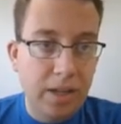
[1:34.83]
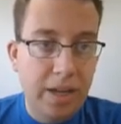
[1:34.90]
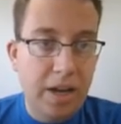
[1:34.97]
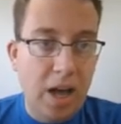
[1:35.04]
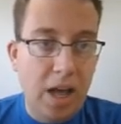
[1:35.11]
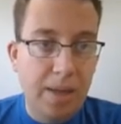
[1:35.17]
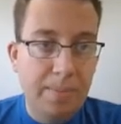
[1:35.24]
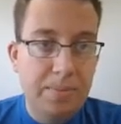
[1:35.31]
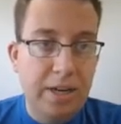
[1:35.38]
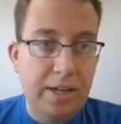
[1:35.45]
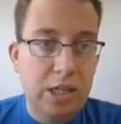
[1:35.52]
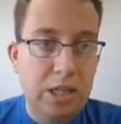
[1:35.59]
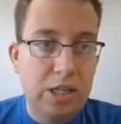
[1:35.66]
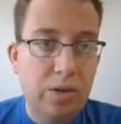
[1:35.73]
an
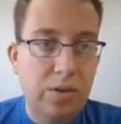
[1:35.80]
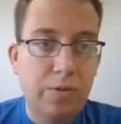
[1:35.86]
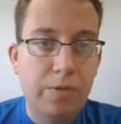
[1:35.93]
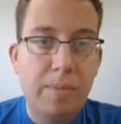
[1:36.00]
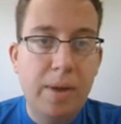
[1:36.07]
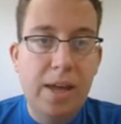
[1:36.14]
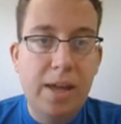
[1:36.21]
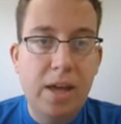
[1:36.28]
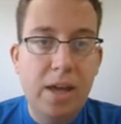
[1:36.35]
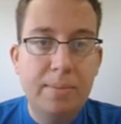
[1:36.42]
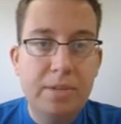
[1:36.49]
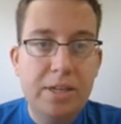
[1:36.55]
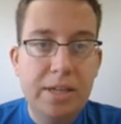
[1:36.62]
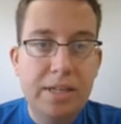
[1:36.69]
object. So for my
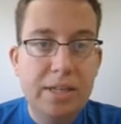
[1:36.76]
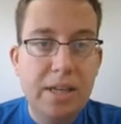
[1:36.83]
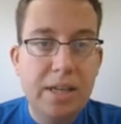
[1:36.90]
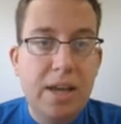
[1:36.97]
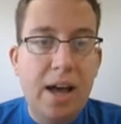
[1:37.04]
objects,